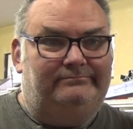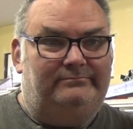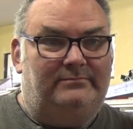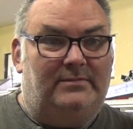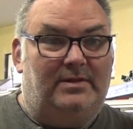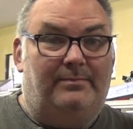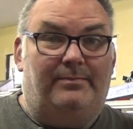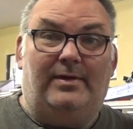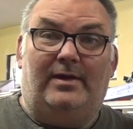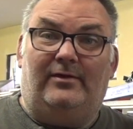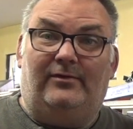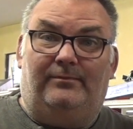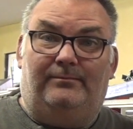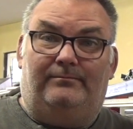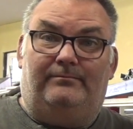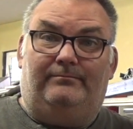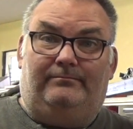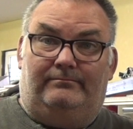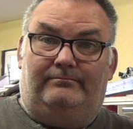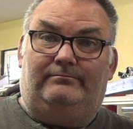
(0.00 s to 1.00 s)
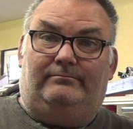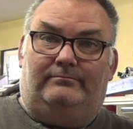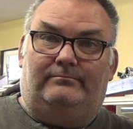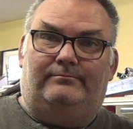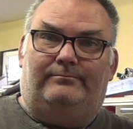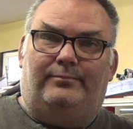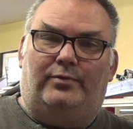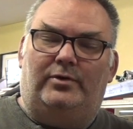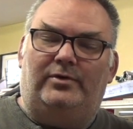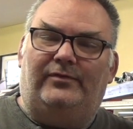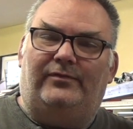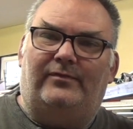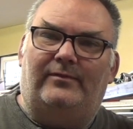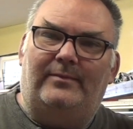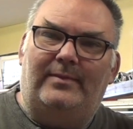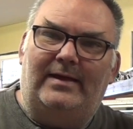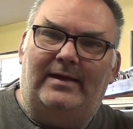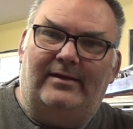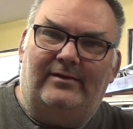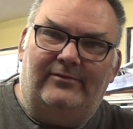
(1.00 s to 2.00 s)
The biggest push for
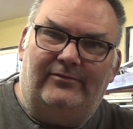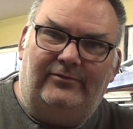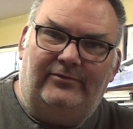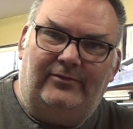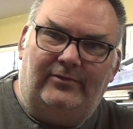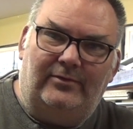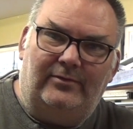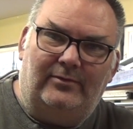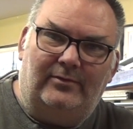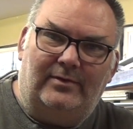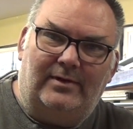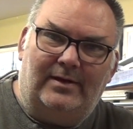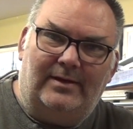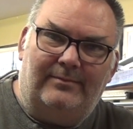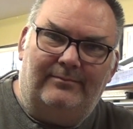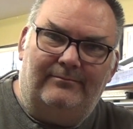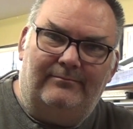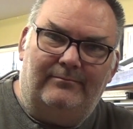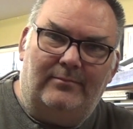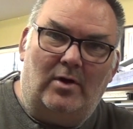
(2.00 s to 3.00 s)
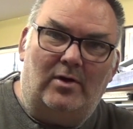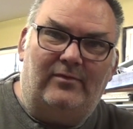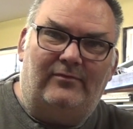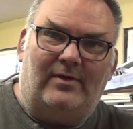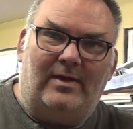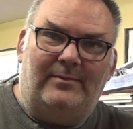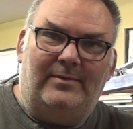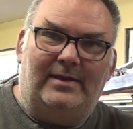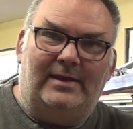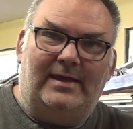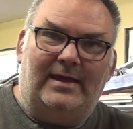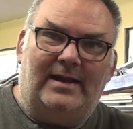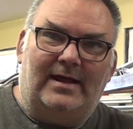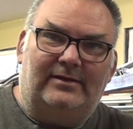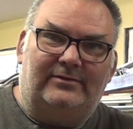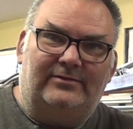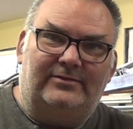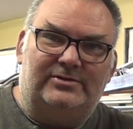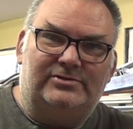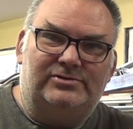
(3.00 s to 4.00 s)
me is to motivate me to get
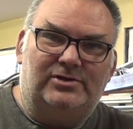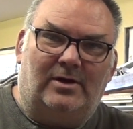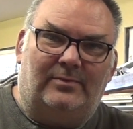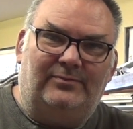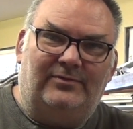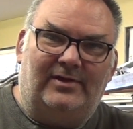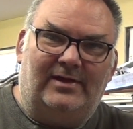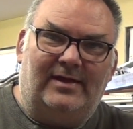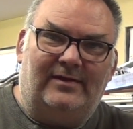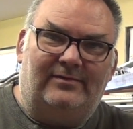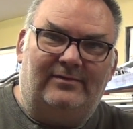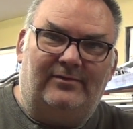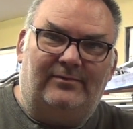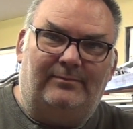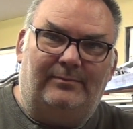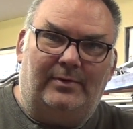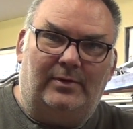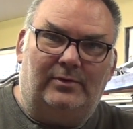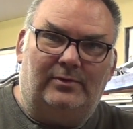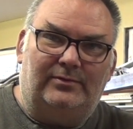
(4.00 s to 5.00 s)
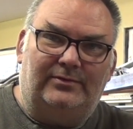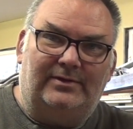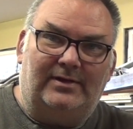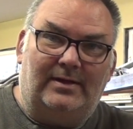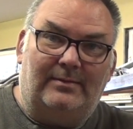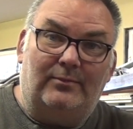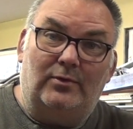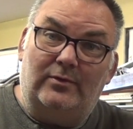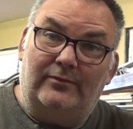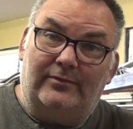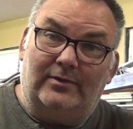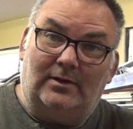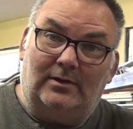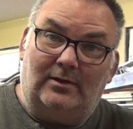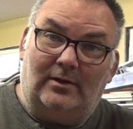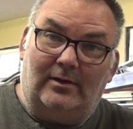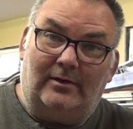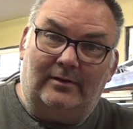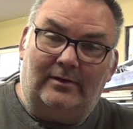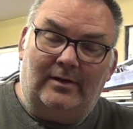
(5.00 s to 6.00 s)
out to the shop to get this build moving
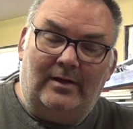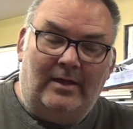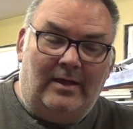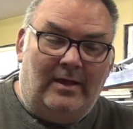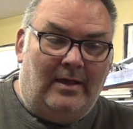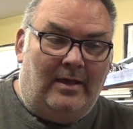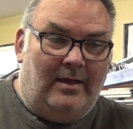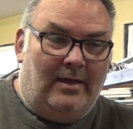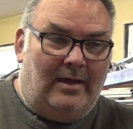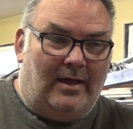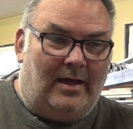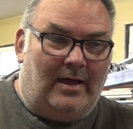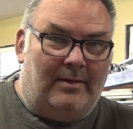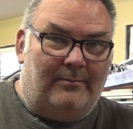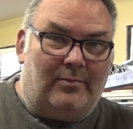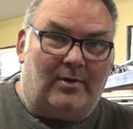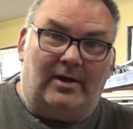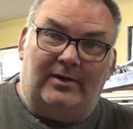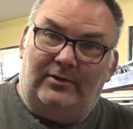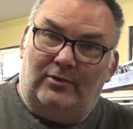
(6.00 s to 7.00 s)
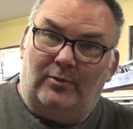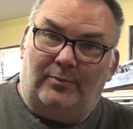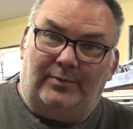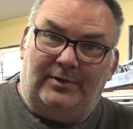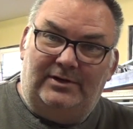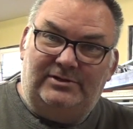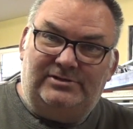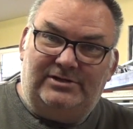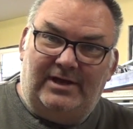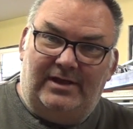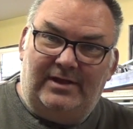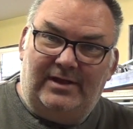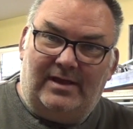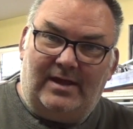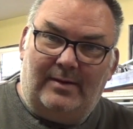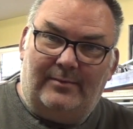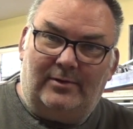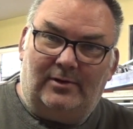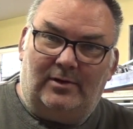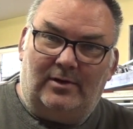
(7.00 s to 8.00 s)
along. But I do appreciate you
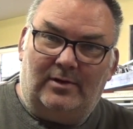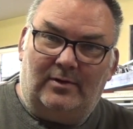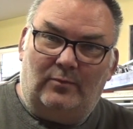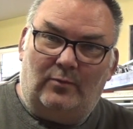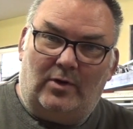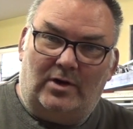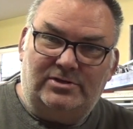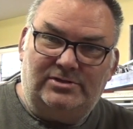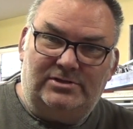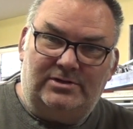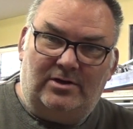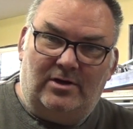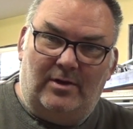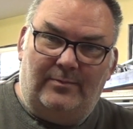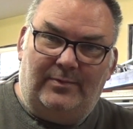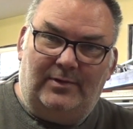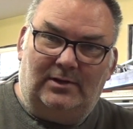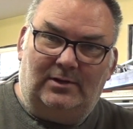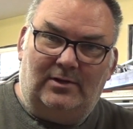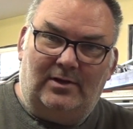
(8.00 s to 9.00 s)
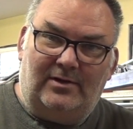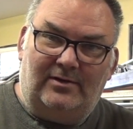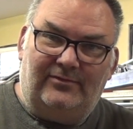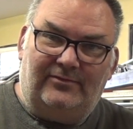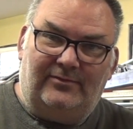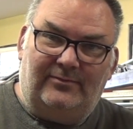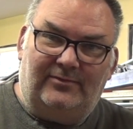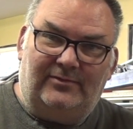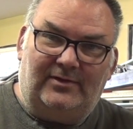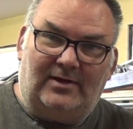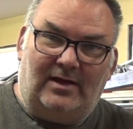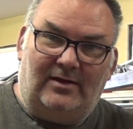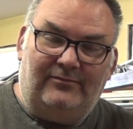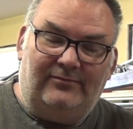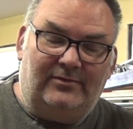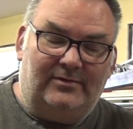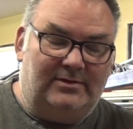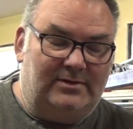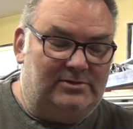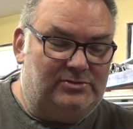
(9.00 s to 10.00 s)
coming along and watching. Hope you're learning some stuff
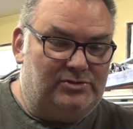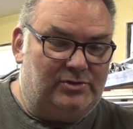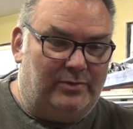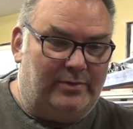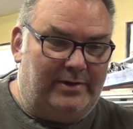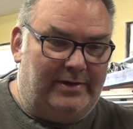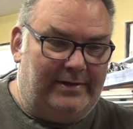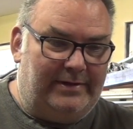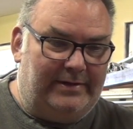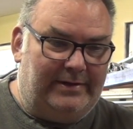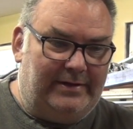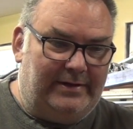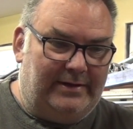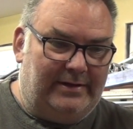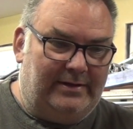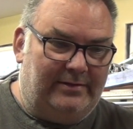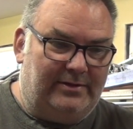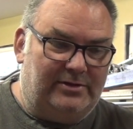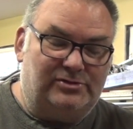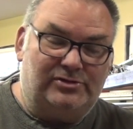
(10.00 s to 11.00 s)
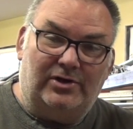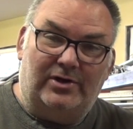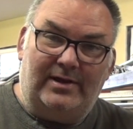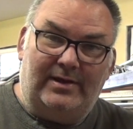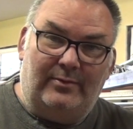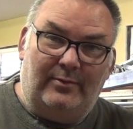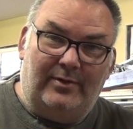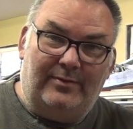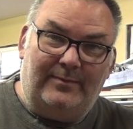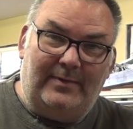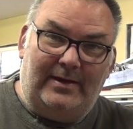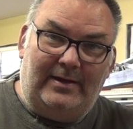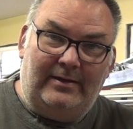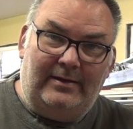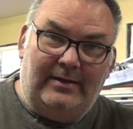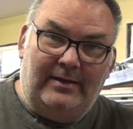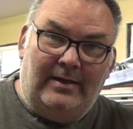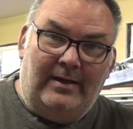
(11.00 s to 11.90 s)
and enjoying the journey with me.